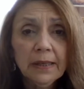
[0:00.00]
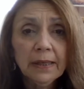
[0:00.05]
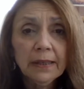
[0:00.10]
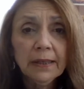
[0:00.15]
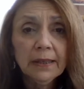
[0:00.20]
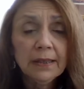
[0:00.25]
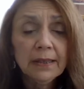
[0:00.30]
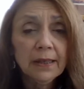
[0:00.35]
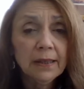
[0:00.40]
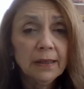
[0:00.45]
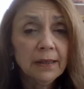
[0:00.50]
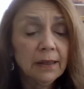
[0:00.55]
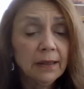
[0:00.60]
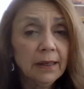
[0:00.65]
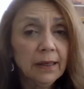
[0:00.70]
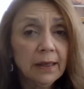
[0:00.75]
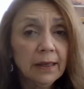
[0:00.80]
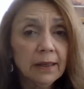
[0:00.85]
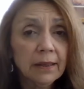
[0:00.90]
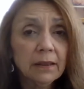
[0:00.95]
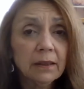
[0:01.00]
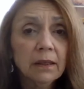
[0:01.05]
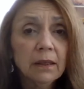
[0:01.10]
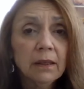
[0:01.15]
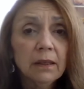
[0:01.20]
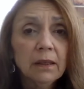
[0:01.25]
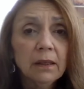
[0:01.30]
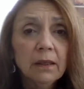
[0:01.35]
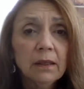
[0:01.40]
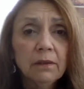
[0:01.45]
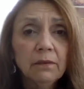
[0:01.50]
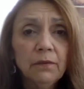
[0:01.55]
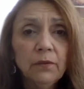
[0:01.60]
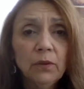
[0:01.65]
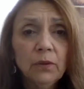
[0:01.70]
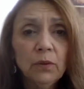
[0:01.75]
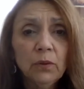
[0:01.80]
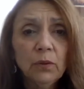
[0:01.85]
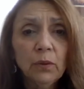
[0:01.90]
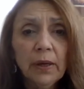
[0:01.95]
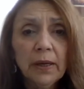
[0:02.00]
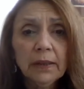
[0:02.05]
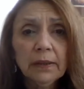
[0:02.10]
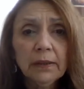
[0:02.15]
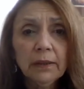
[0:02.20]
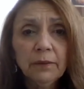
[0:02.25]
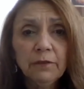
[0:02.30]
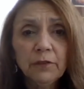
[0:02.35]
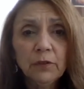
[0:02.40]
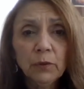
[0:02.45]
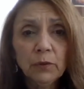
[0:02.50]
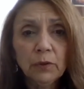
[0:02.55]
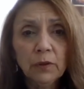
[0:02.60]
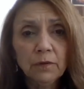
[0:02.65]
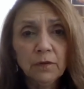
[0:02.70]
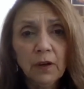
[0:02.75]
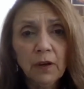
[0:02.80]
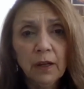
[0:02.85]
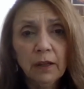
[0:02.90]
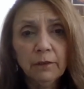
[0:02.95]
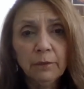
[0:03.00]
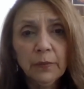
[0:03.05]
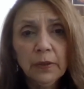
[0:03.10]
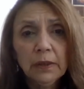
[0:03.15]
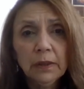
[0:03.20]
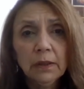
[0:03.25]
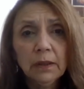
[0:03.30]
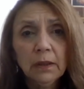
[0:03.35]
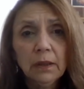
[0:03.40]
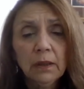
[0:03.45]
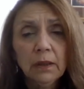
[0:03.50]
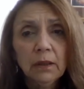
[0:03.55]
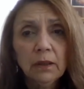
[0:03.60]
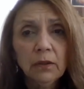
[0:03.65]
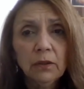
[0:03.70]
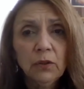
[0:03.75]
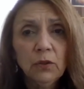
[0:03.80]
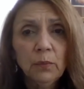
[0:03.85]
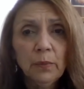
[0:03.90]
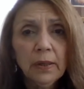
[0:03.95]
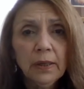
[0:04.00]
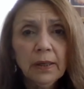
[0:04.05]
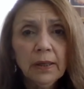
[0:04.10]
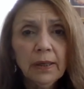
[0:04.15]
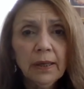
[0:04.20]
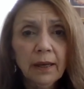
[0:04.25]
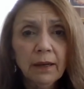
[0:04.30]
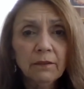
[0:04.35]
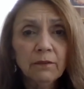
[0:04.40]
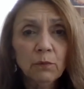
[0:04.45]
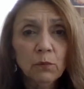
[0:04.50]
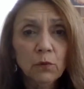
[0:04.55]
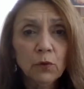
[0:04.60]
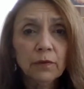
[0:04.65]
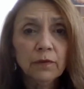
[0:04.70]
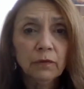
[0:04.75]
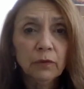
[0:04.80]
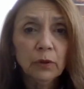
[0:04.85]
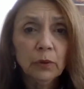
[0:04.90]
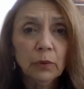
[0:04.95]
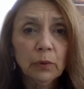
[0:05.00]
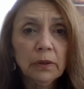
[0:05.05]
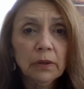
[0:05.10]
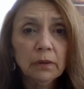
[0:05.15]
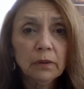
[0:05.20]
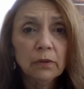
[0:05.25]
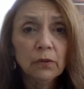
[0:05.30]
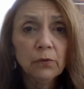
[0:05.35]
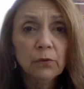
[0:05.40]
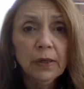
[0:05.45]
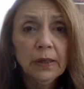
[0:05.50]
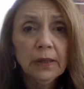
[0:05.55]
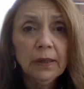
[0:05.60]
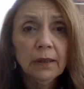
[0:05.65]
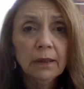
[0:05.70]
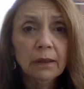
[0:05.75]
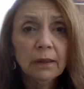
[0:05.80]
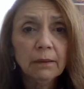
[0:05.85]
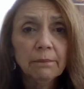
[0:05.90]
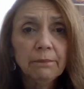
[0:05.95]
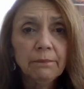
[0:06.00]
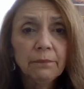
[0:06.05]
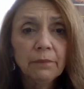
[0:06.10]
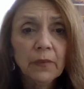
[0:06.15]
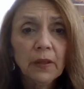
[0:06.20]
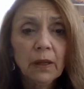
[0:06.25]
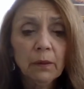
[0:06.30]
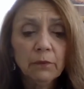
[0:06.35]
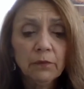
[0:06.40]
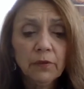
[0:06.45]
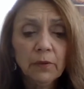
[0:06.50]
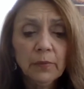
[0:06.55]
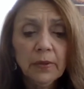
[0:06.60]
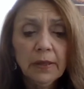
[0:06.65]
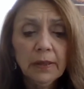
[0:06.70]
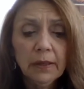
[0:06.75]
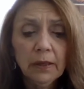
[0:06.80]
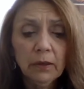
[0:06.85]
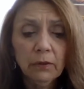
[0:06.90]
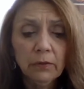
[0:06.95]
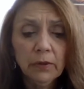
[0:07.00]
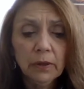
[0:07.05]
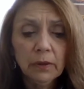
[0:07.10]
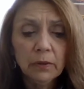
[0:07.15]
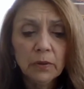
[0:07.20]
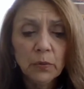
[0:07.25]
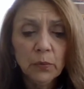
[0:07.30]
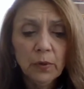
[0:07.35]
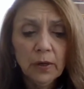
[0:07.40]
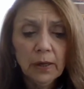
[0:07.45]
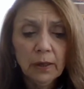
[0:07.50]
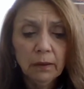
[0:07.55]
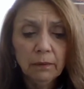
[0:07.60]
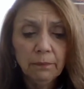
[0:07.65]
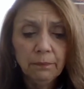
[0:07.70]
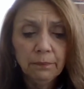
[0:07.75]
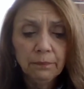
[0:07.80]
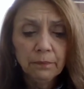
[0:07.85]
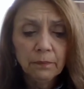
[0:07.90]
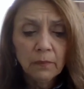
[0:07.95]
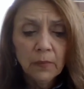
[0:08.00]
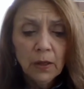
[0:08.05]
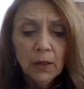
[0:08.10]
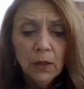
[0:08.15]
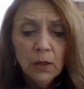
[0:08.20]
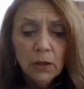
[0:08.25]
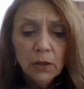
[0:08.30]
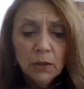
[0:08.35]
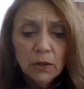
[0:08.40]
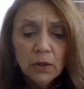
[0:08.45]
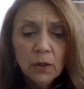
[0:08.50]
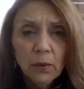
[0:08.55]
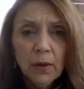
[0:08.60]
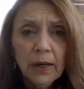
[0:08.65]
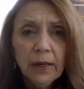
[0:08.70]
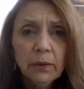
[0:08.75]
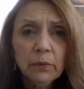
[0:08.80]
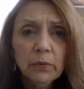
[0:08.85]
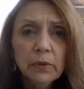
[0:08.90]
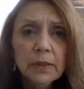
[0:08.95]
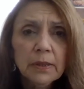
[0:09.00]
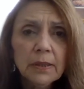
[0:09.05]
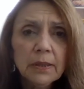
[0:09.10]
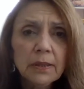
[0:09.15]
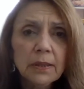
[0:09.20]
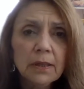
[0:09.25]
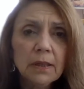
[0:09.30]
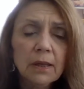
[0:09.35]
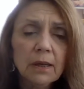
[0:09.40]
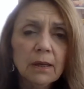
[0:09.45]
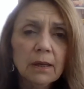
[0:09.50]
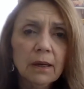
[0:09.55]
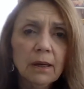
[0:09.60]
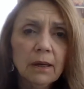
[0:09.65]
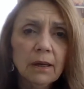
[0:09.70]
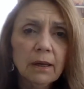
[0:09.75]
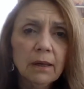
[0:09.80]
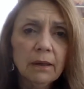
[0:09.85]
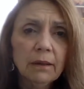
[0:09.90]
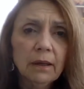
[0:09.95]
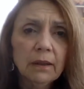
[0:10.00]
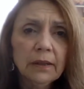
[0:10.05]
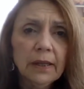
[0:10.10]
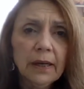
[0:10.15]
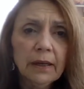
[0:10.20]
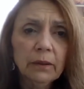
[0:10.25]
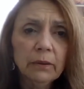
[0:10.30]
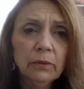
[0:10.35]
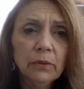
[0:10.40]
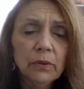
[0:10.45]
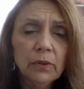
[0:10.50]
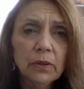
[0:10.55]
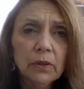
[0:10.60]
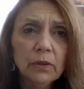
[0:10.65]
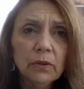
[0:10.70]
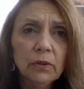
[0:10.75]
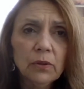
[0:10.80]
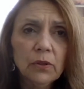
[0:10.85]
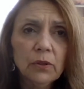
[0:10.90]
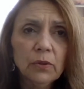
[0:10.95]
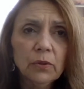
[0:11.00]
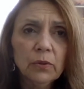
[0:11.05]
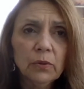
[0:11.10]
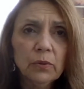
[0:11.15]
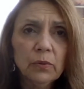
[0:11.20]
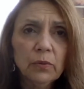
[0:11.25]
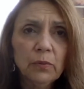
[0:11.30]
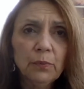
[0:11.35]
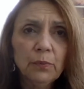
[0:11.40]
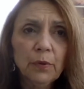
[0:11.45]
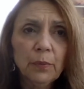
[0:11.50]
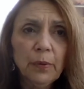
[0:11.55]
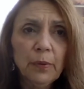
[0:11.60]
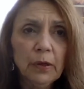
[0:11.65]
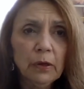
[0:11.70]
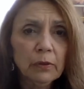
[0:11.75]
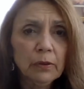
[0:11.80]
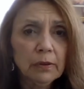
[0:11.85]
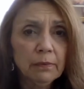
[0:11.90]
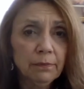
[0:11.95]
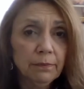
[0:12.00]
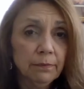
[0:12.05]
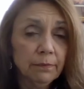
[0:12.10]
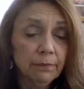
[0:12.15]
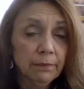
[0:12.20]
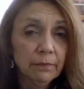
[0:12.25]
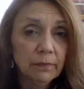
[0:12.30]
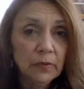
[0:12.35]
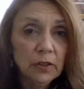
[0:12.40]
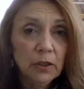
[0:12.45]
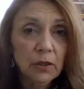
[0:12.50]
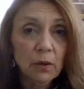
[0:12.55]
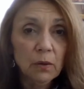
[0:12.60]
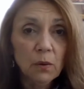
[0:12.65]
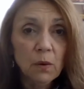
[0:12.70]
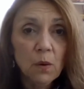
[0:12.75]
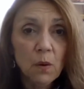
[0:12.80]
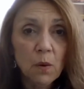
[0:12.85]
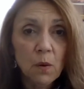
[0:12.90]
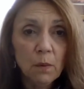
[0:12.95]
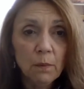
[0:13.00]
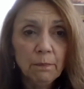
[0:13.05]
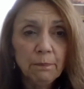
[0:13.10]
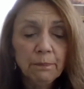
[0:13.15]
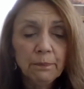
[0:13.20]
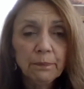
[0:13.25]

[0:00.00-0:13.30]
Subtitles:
And I said again, if you had lymph node involvement, you may have more fluid draining from that area as well. So I was allowed to prepare to go home.